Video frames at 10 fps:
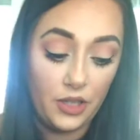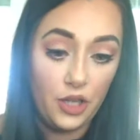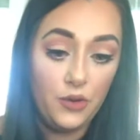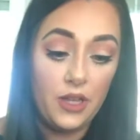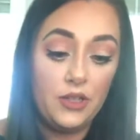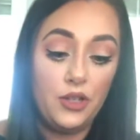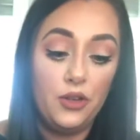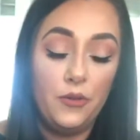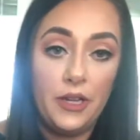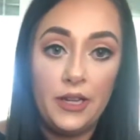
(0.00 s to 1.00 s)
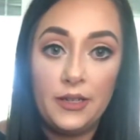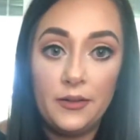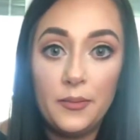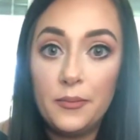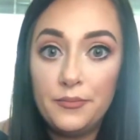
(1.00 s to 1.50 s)
you can do it
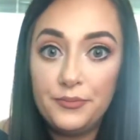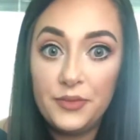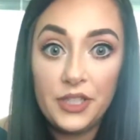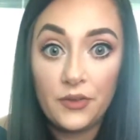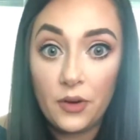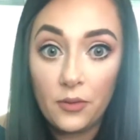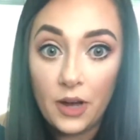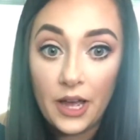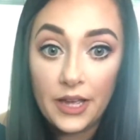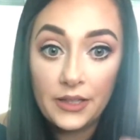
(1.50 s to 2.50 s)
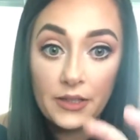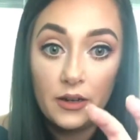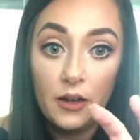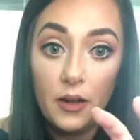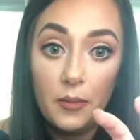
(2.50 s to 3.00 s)
different ways.
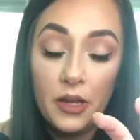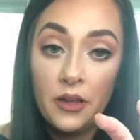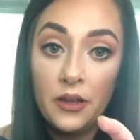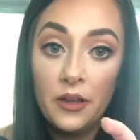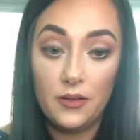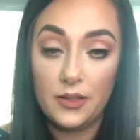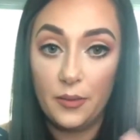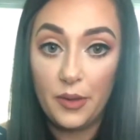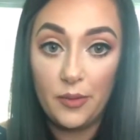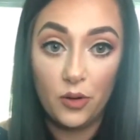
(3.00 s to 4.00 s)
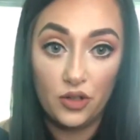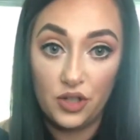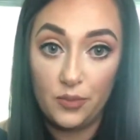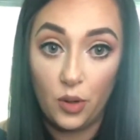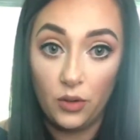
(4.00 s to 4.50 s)
Um, some people
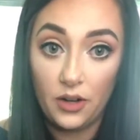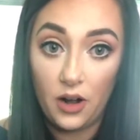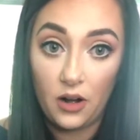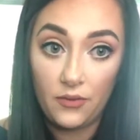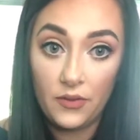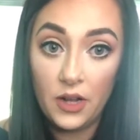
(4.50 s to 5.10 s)
just pull it off.